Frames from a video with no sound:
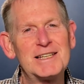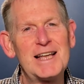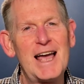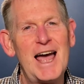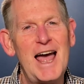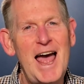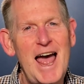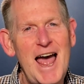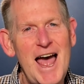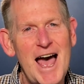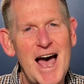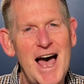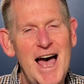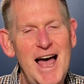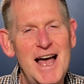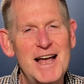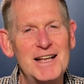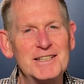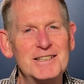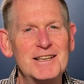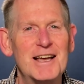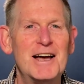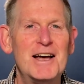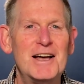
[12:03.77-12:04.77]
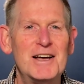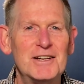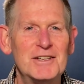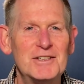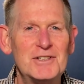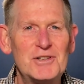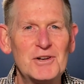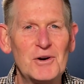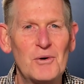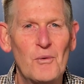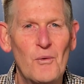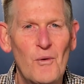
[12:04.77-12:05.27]
had
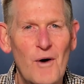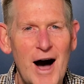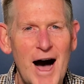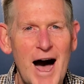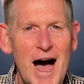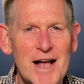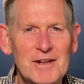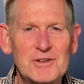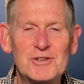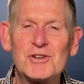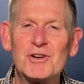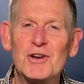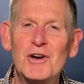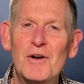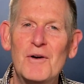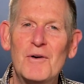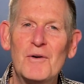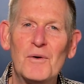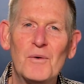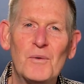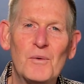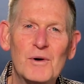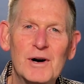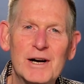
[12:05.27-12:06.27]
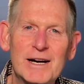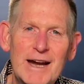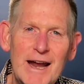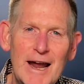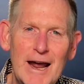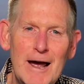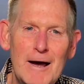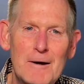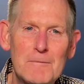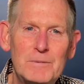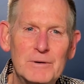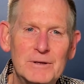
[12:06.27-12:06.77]
to watch what
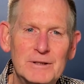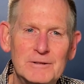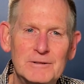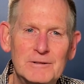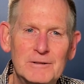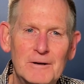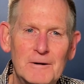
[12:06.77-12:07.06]
happened.